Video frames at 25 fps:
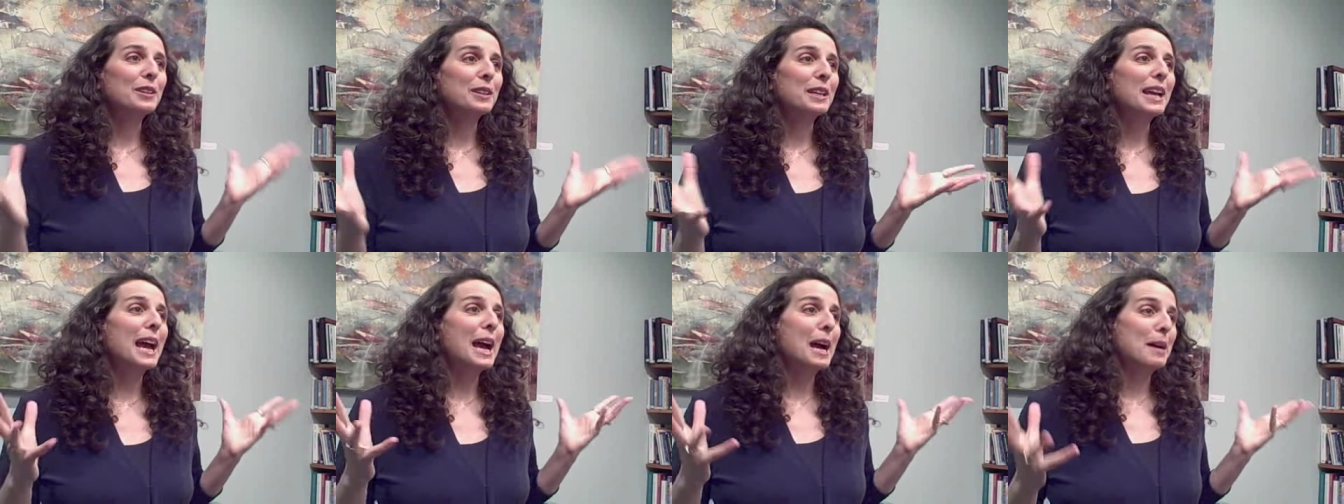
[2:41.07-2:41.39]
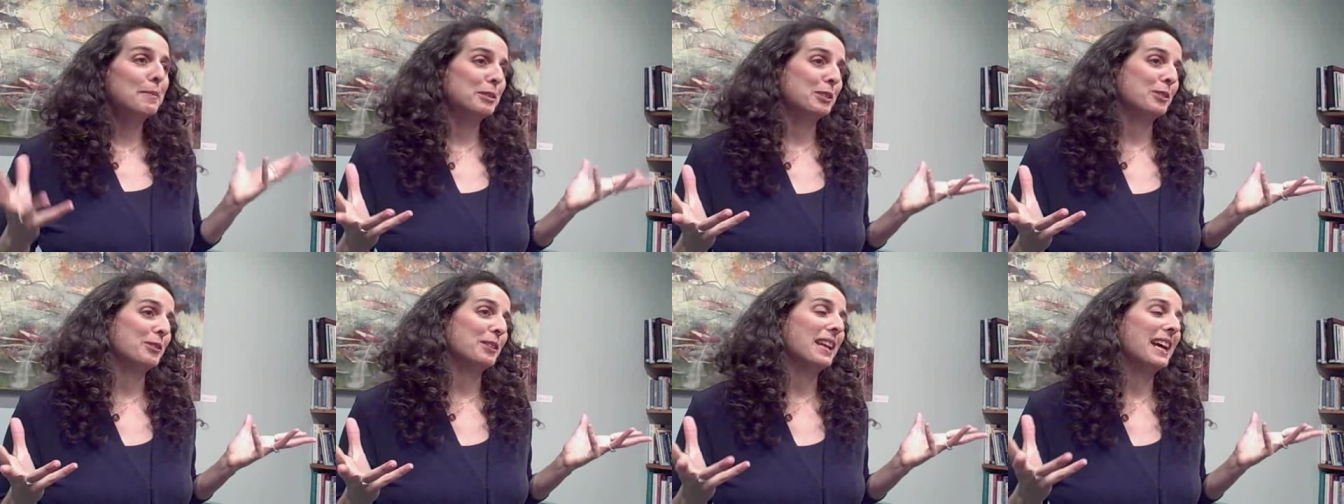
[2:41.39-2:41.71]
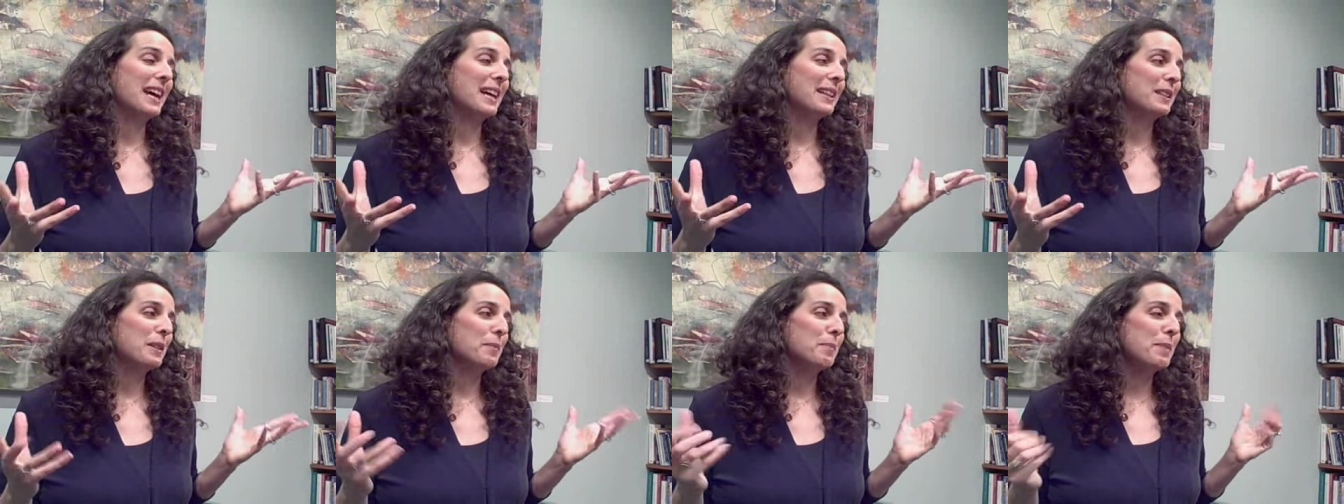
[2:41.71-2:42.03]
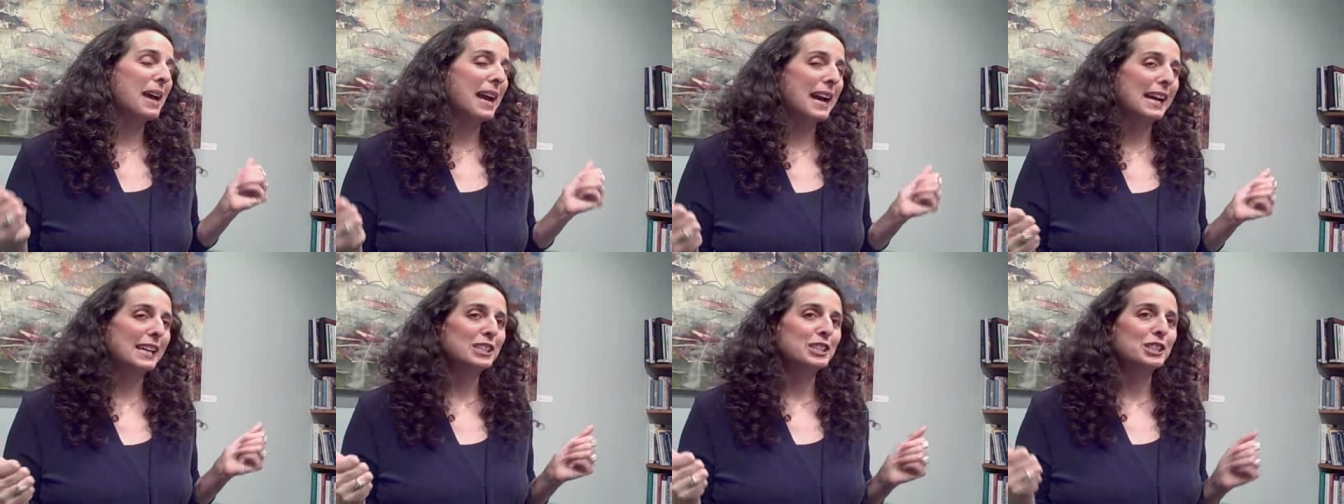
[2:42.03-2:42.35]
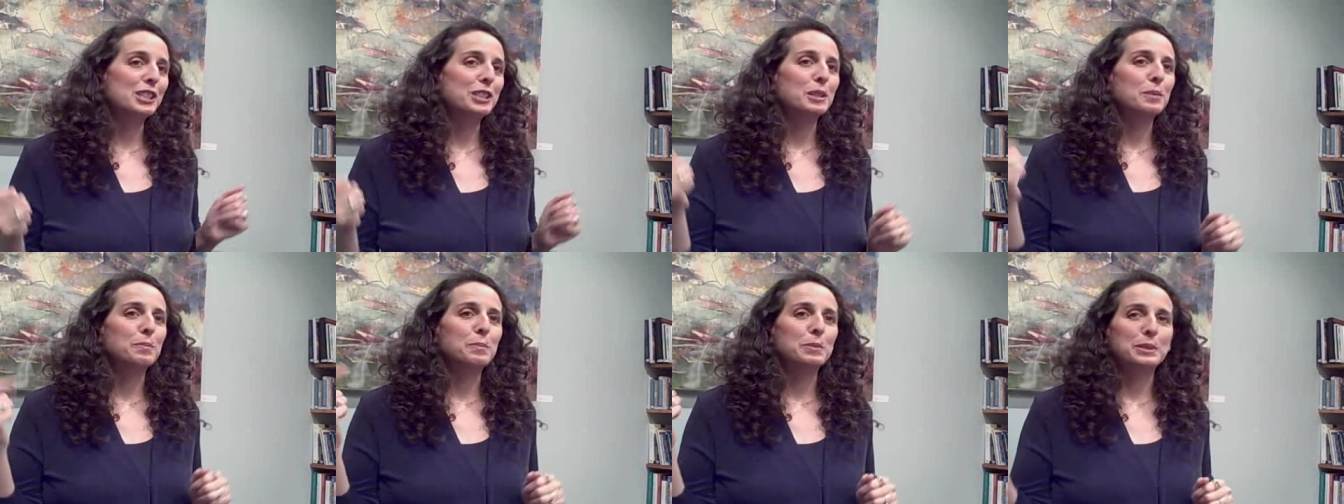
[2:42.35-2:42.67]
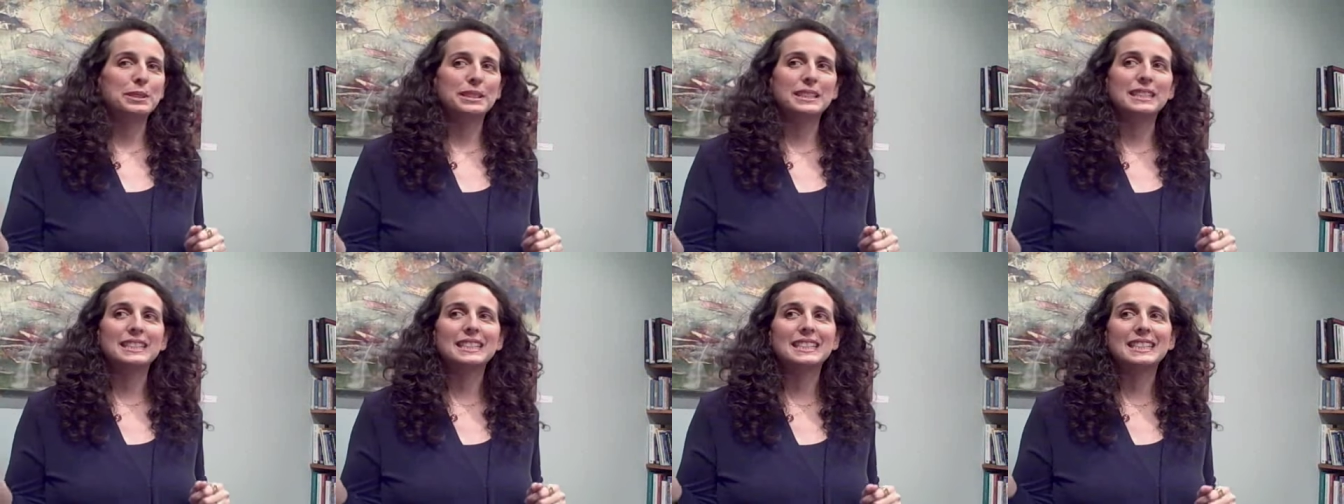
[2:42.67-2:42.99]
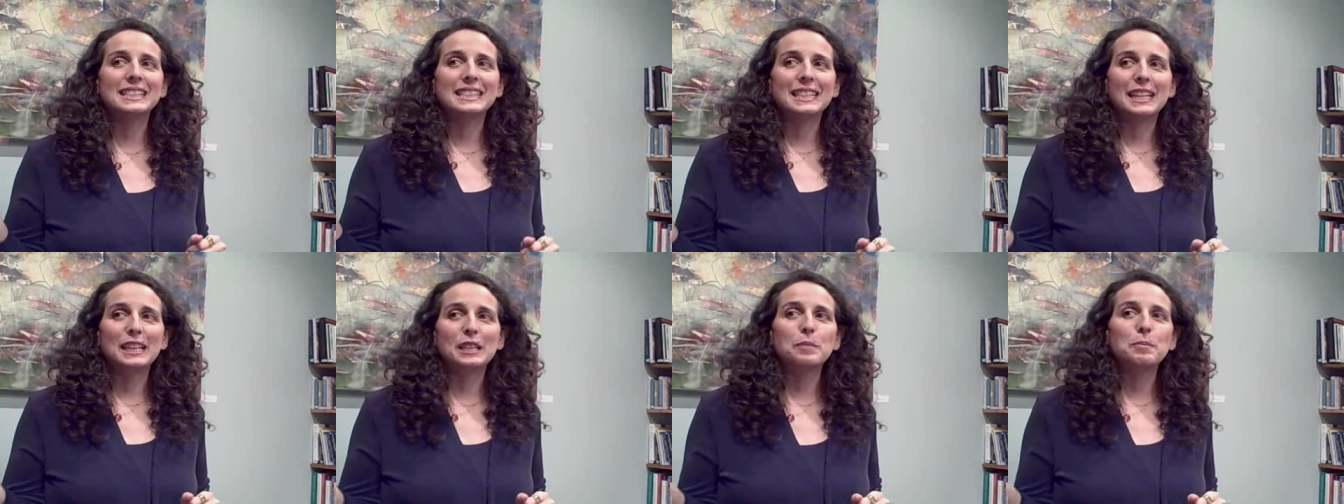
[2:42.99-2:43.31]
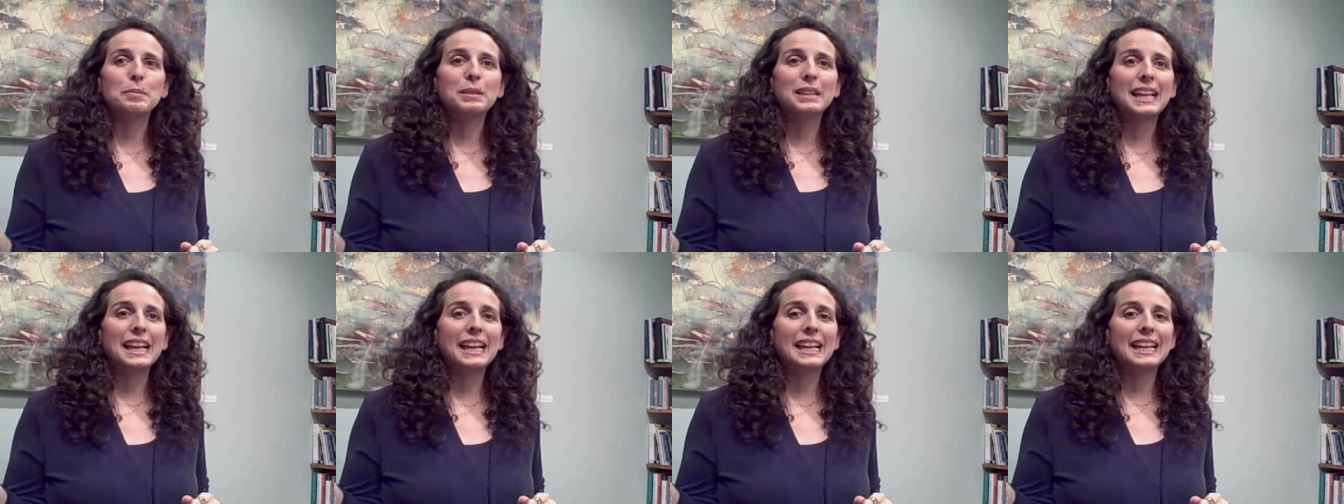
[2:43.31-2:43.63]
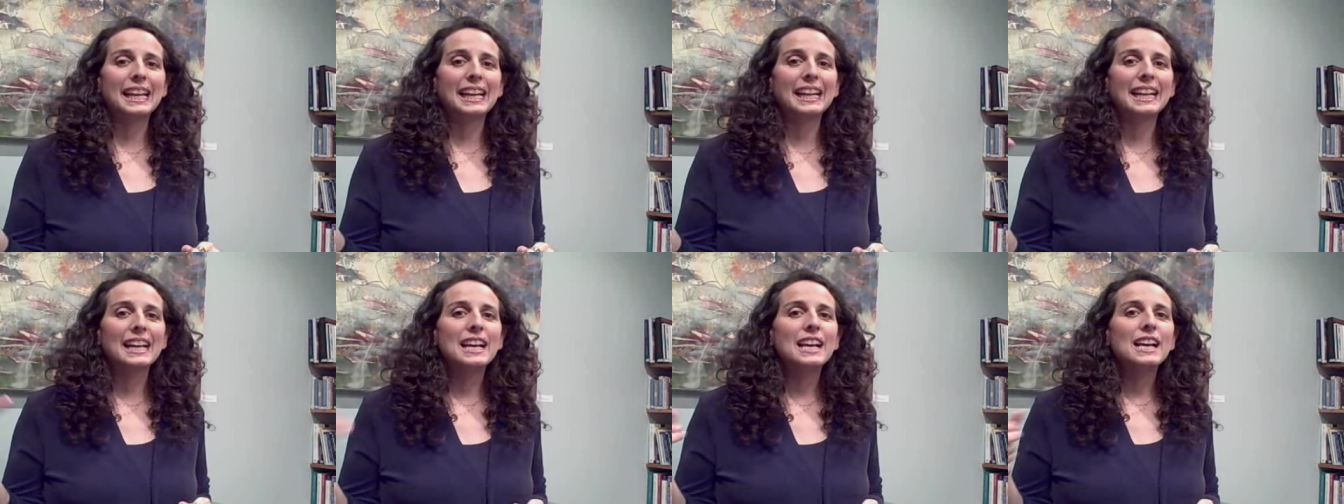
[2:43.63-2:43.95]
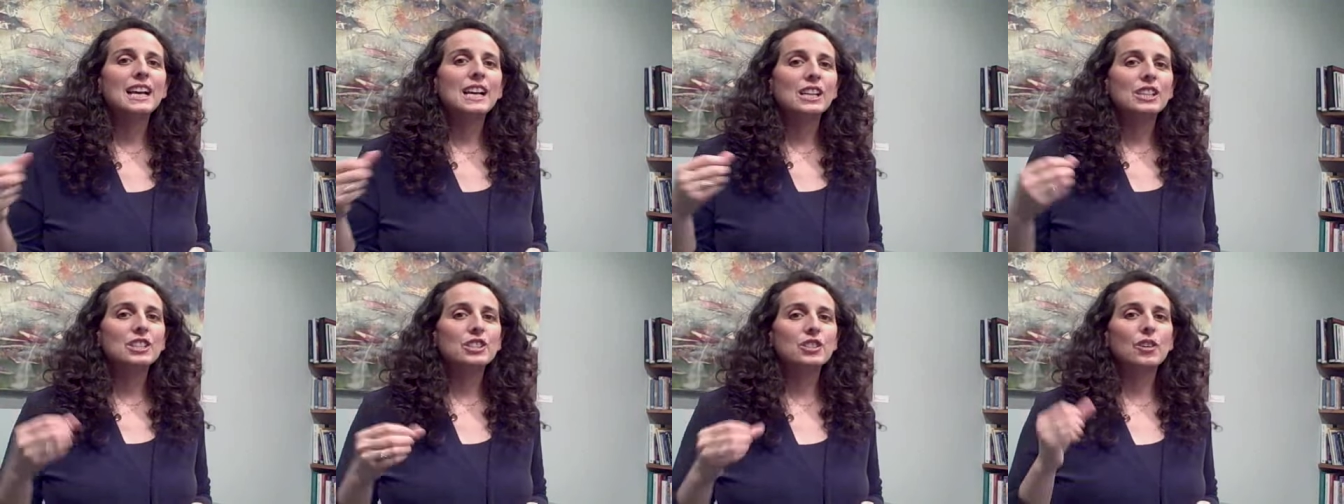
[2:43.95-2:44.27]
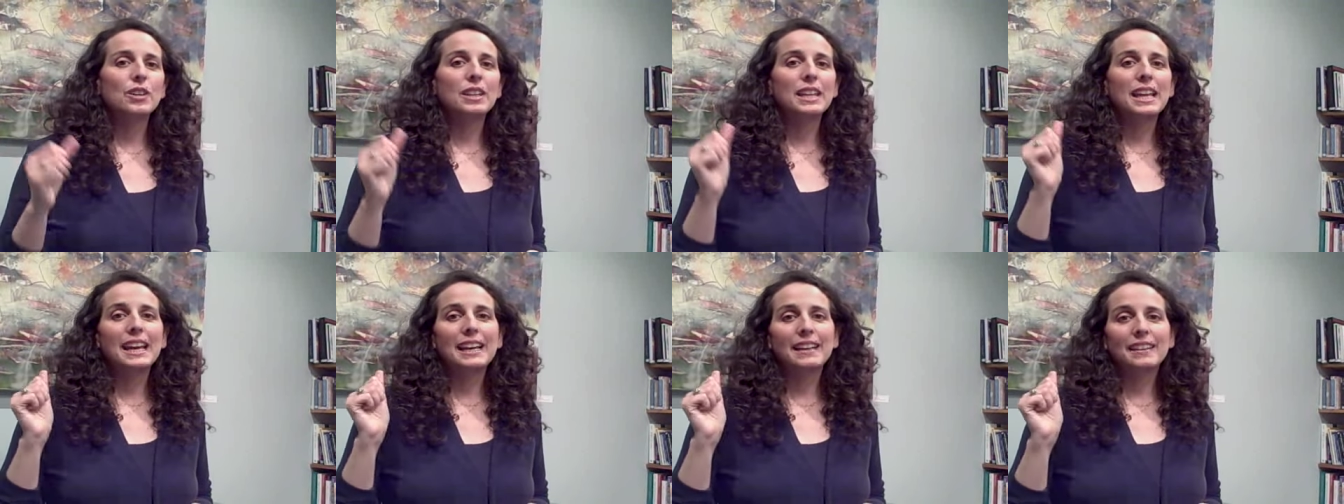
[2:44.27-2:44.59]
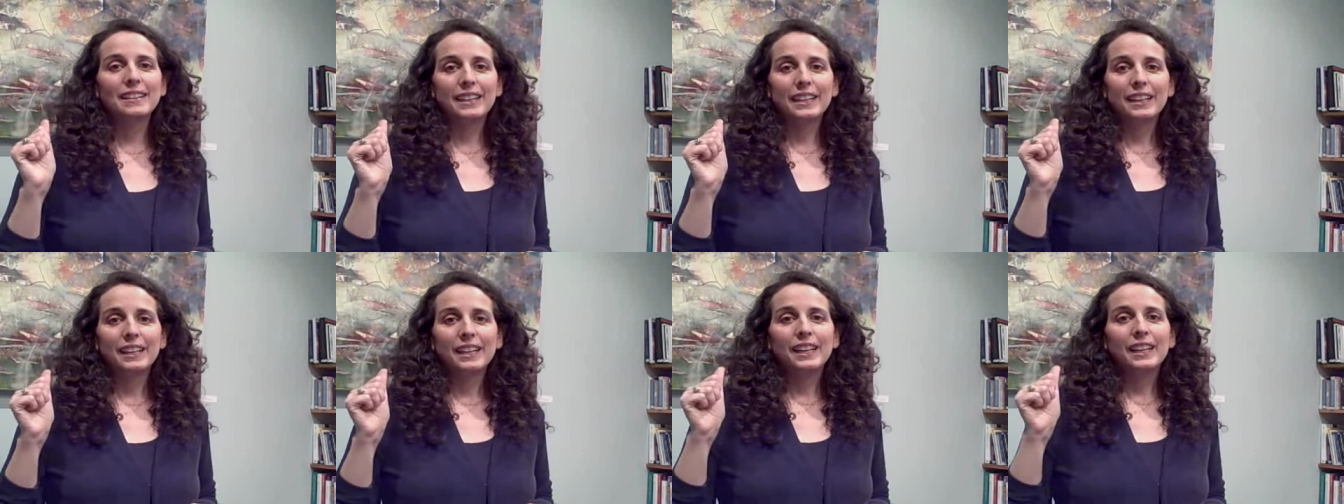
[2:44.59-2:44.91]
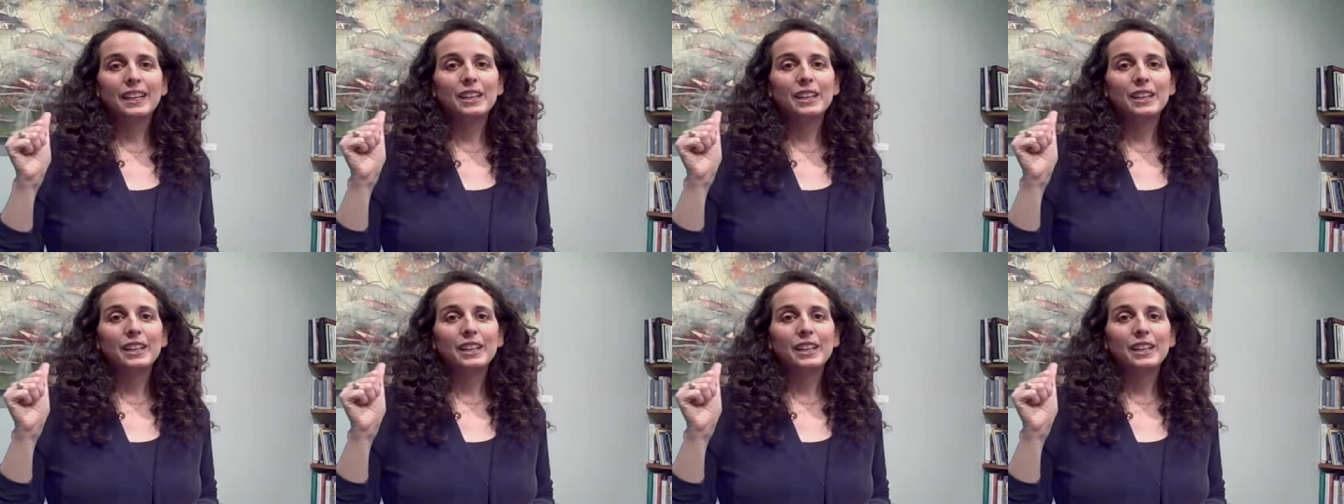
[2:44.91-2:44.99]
capture that, the passion, the persistence, and the planning, so that